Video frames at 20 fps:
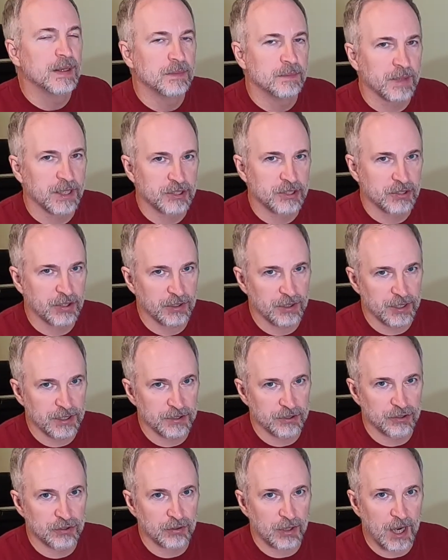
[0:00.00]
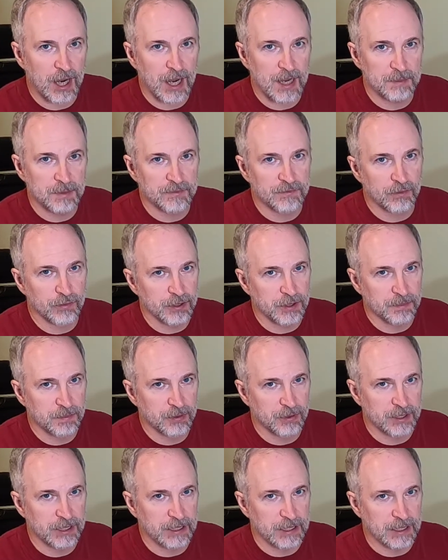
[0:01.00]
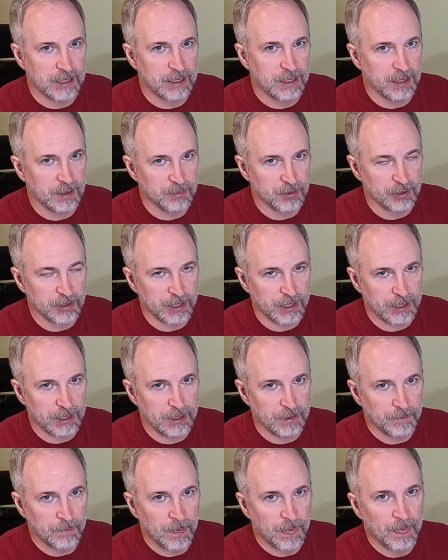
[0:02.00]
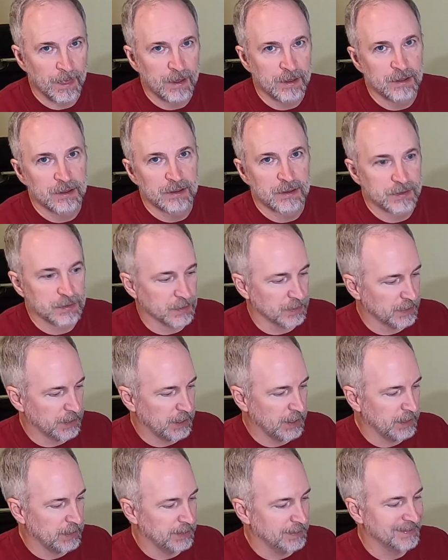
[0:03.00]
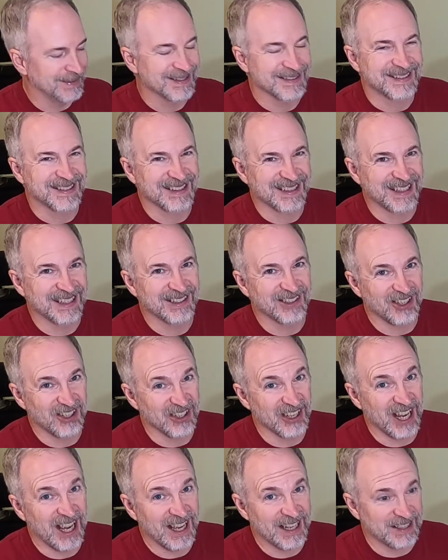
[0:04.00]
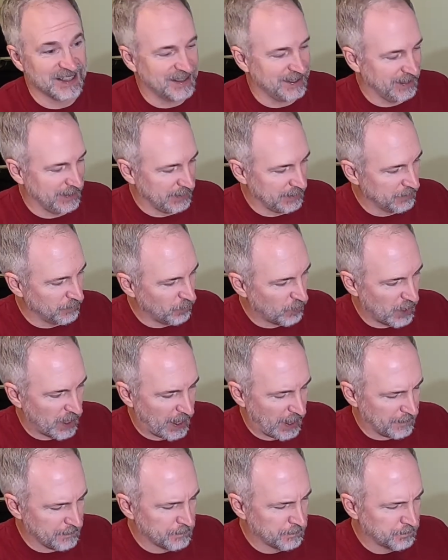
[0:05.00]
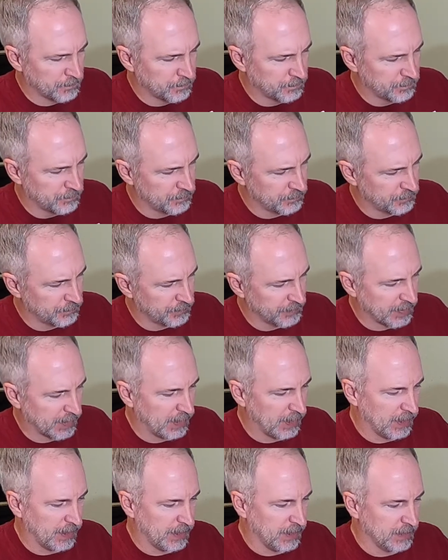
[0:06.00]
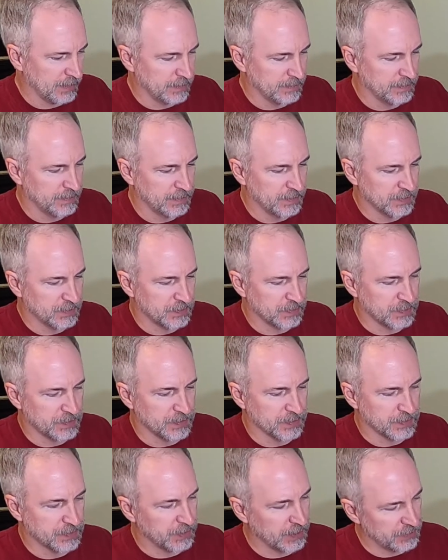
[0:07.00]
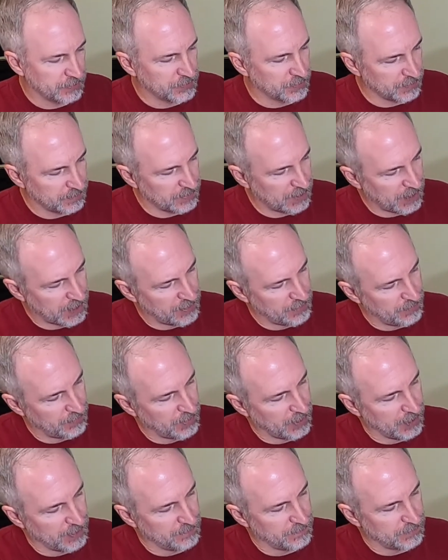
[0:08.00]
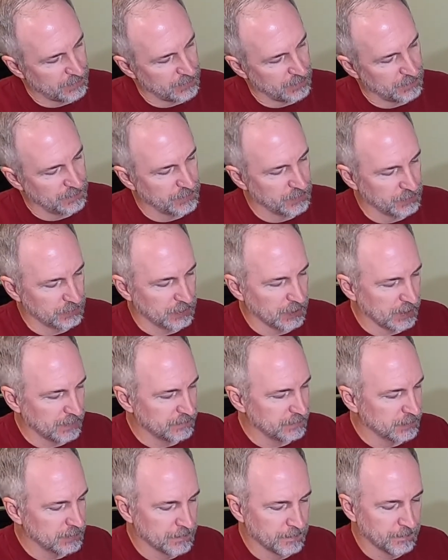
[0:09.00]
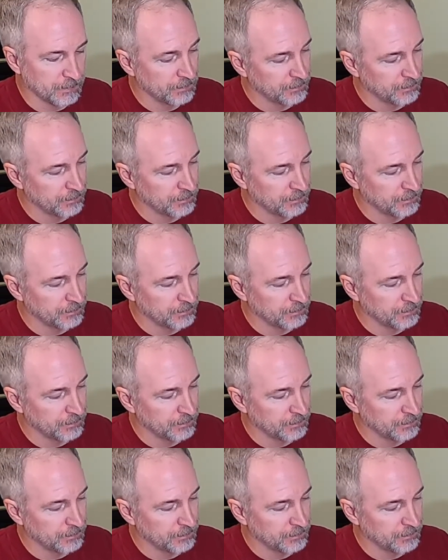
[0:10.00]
Make sure it is dry before you put any kibble in it so that it doesn't get all nasty and wet. And this is the sensor, by the way, for the food level.